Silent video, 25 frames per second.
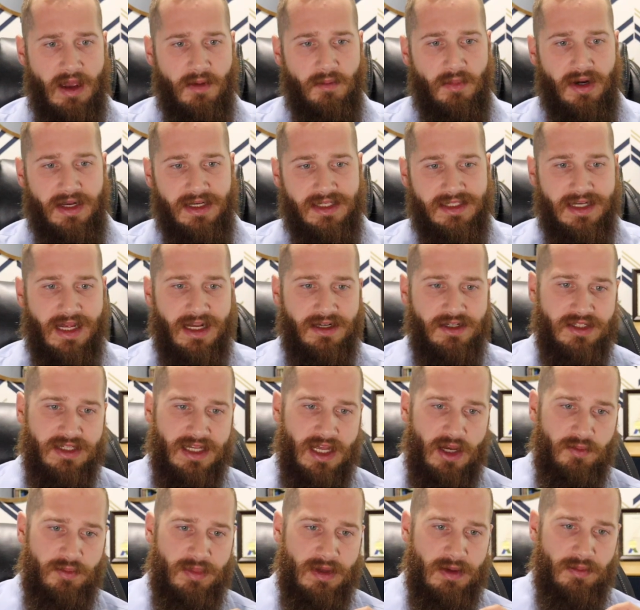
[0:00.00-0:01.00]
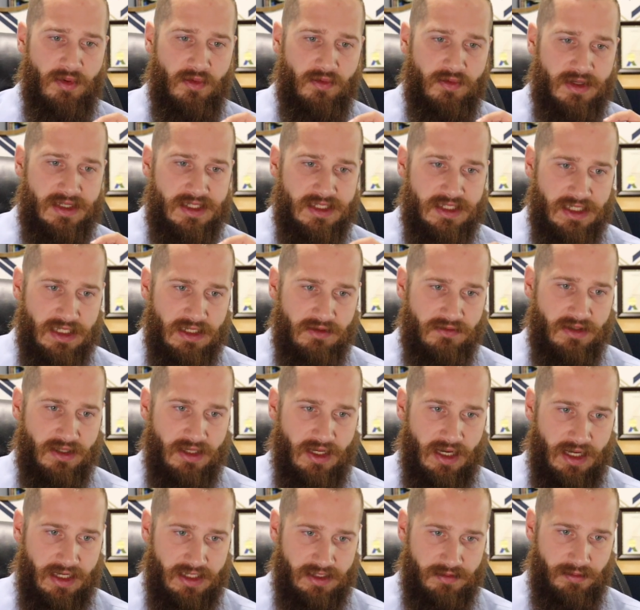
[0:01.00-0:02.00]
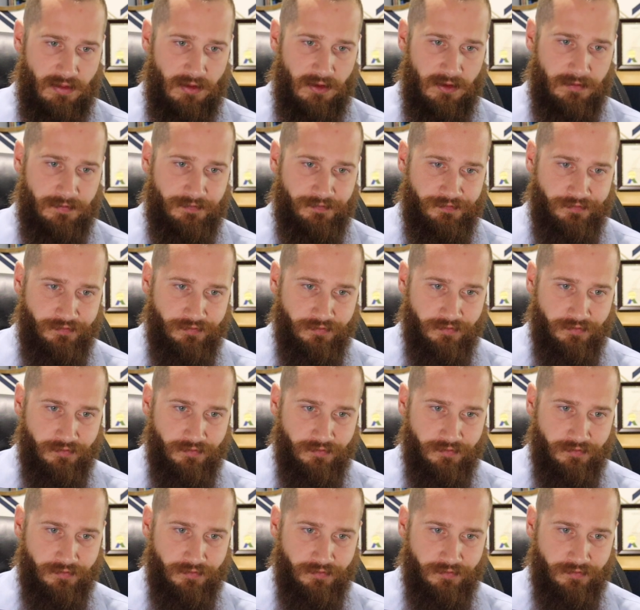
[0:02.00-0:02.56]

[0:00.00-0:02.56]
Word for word: But it's not just how people receive the gospel,